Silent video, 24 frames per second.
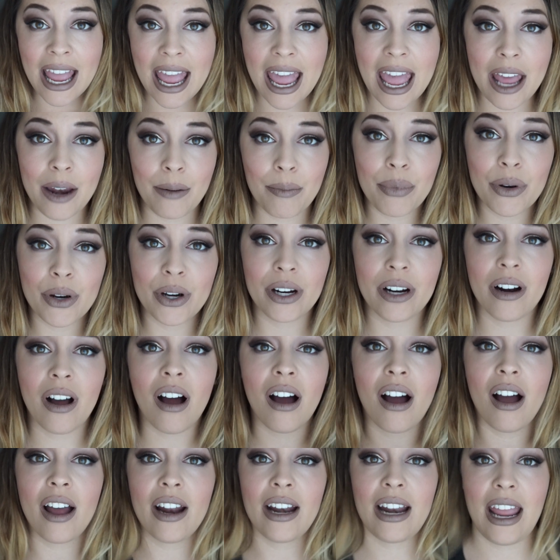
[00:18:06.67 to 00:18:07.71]
and put
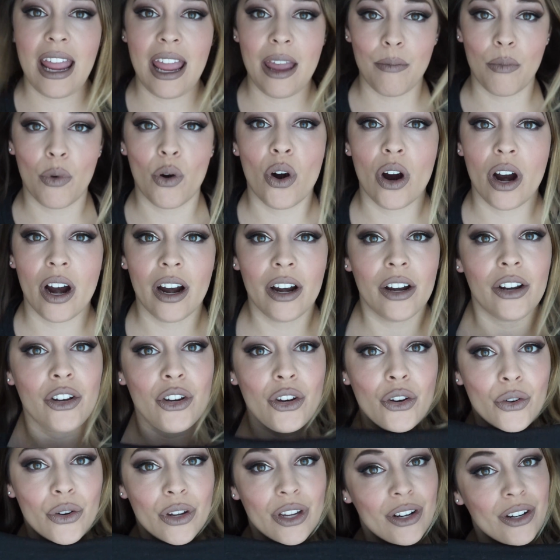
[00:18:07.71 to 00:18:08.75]
on a more
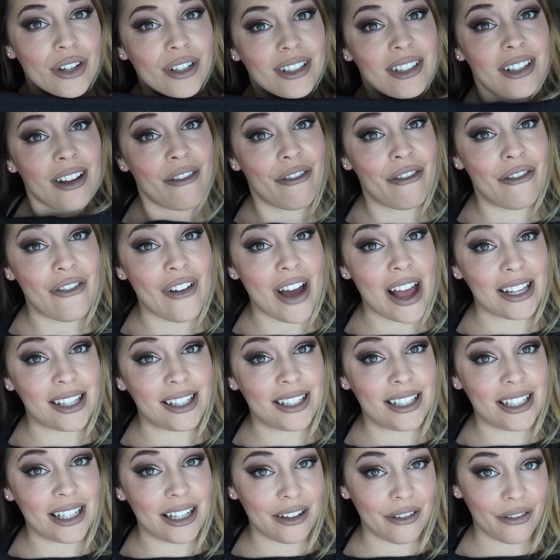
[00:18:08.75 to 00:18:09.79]
New Year's
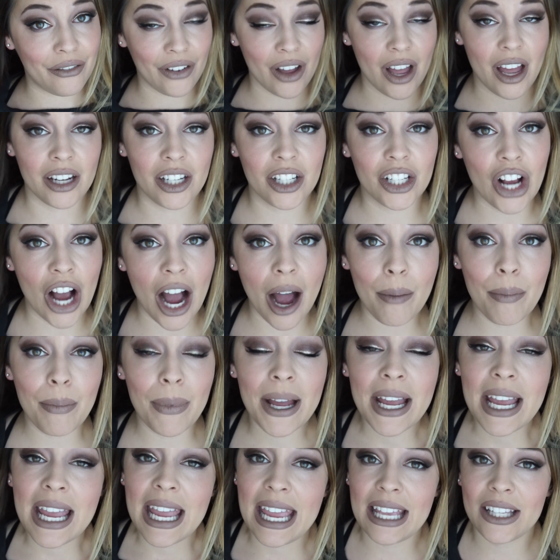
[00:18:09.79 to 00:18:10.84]
festive top.
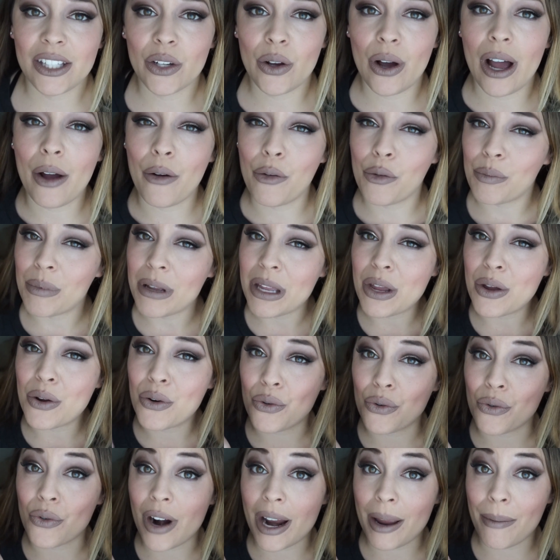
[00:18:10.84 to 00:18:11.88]
So I will be
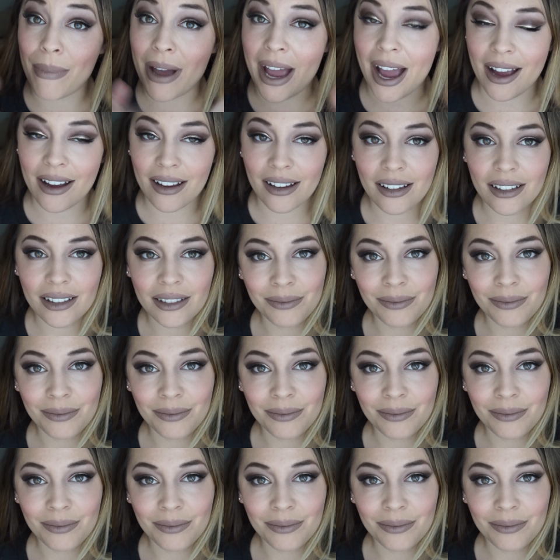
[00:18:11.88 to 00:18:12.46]
right back.